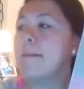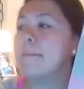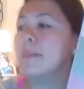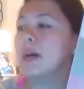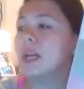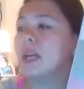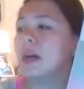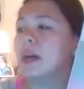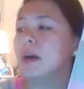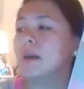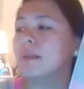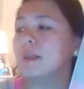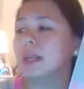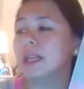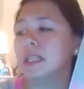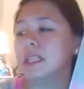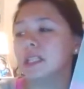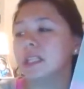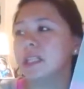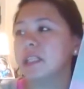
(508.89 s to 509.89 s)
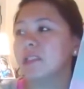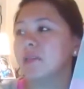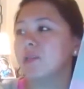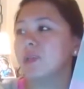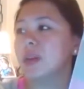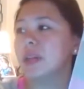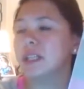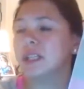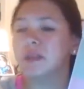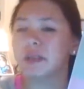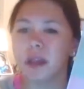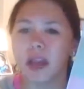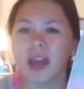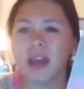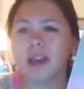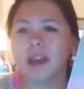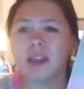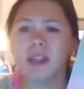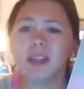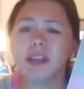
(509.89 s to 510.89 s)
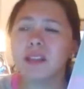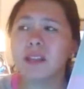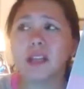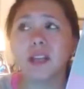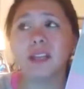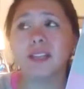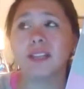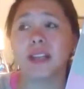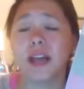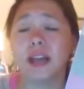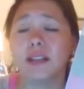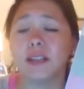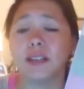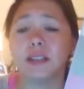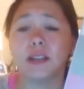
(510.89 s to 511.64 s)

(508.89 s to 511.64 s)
but it's I think it's a good size.